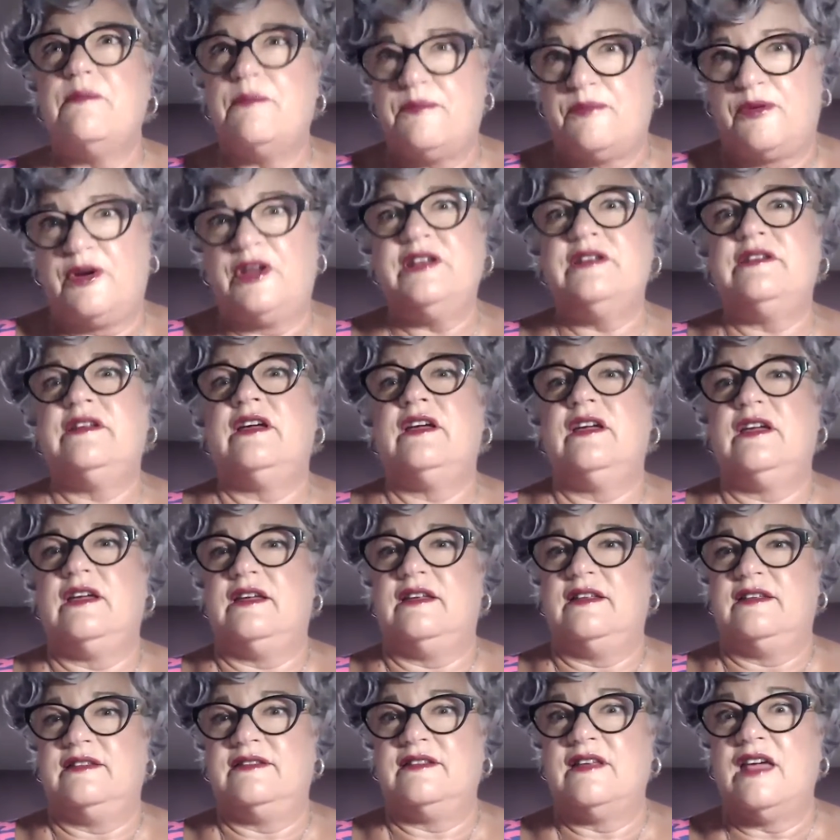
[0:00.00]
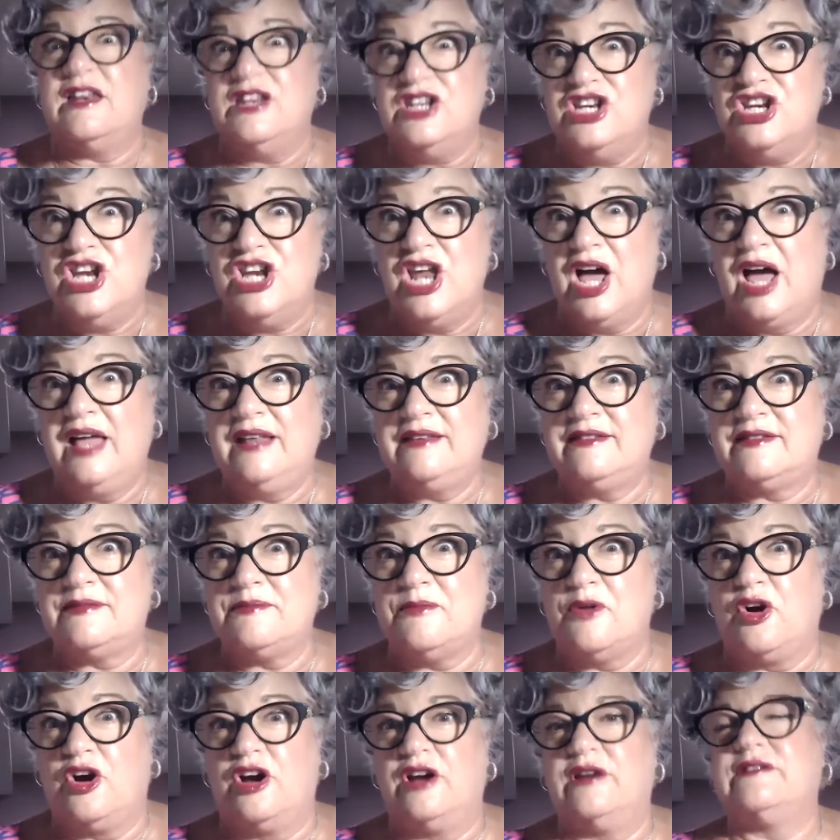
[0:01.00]
Brenda is not
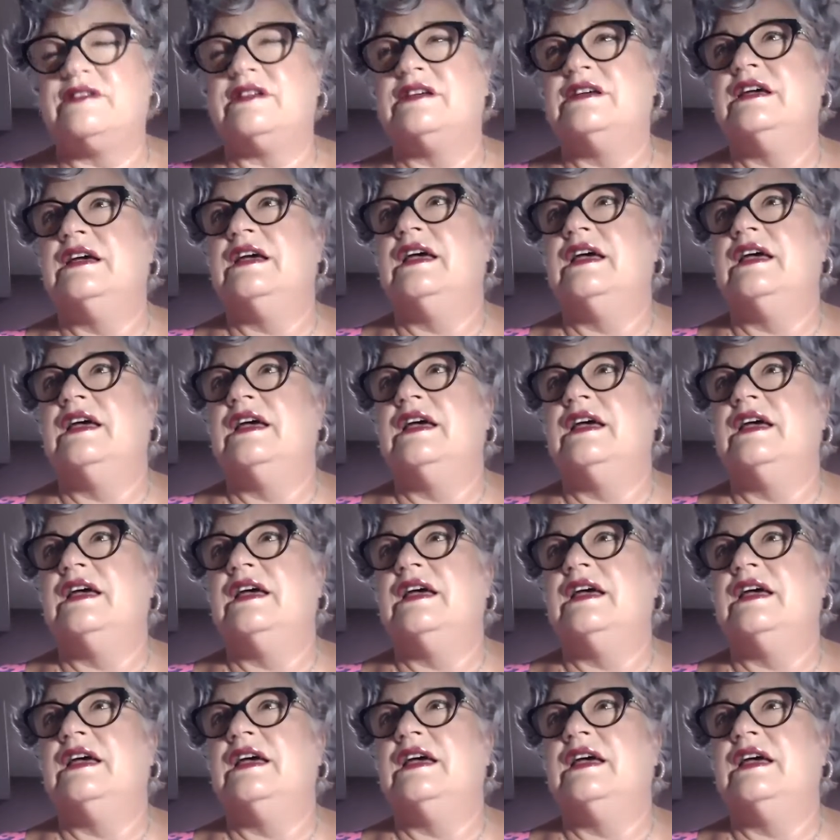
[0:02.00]
smart.